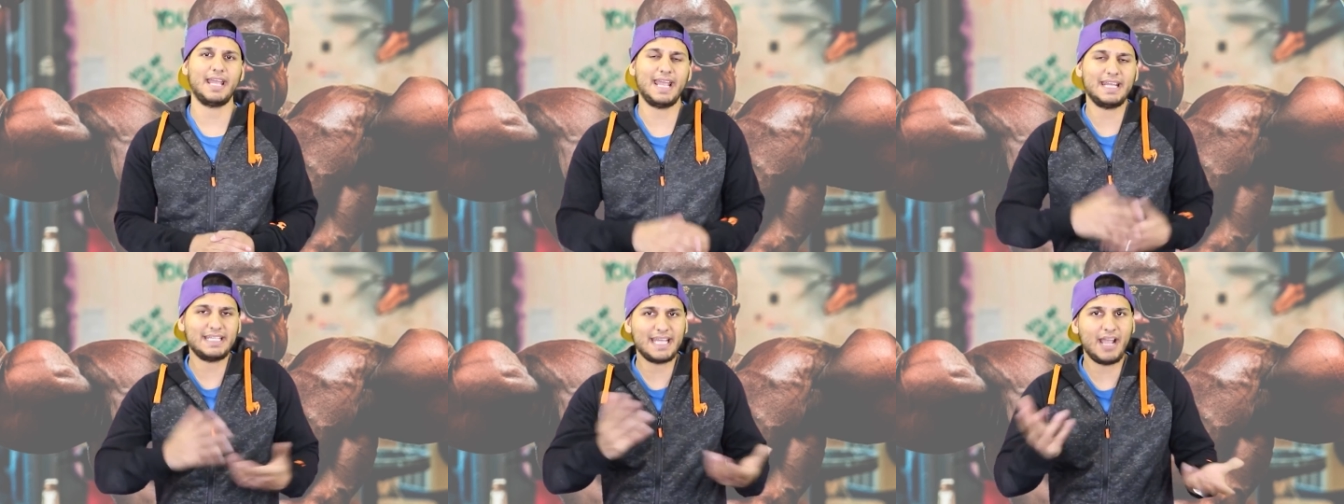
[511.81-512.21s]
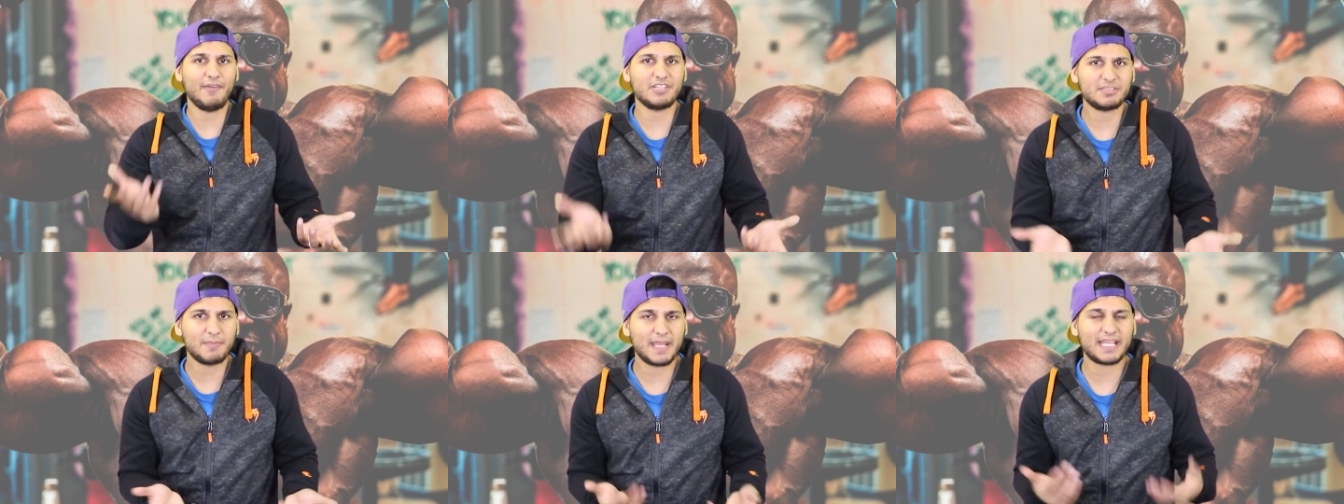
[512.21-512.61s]
And now
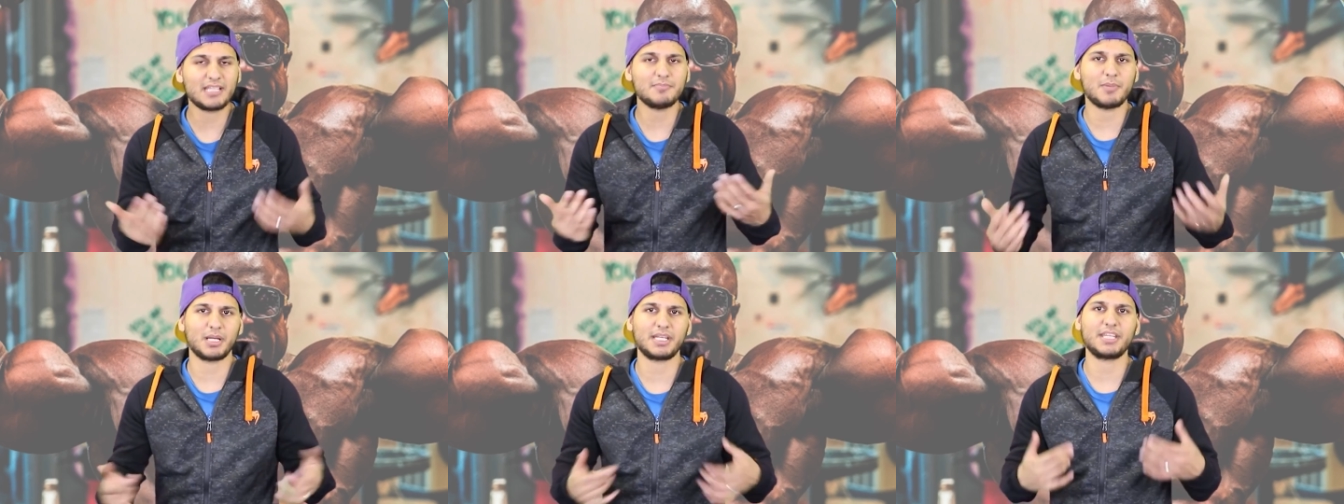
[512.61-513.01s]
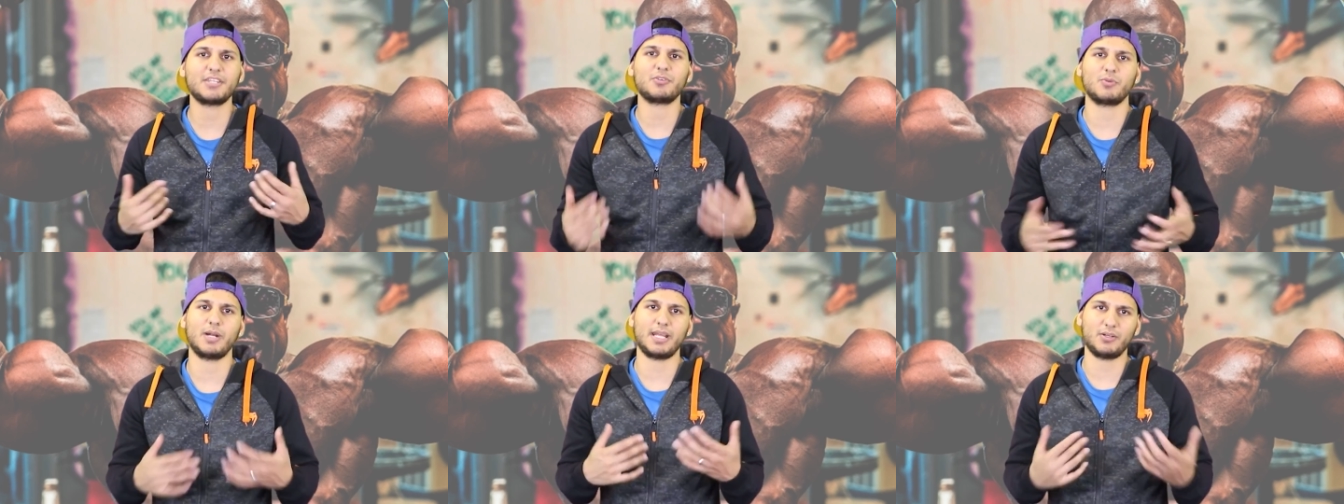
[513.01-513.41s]
he's making money
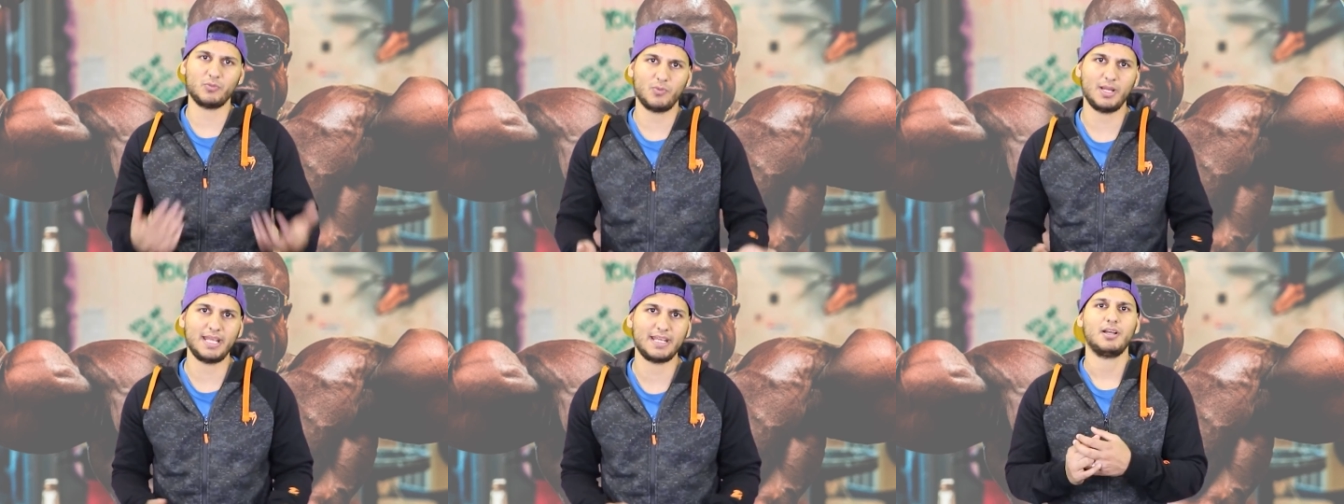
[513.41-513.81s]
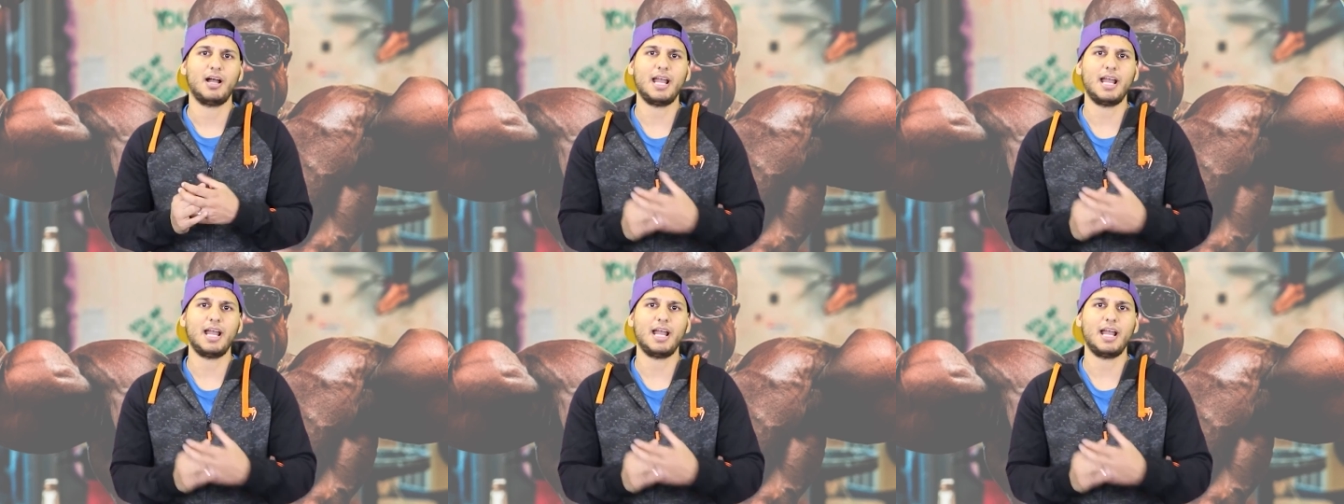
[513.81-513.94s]
the right way.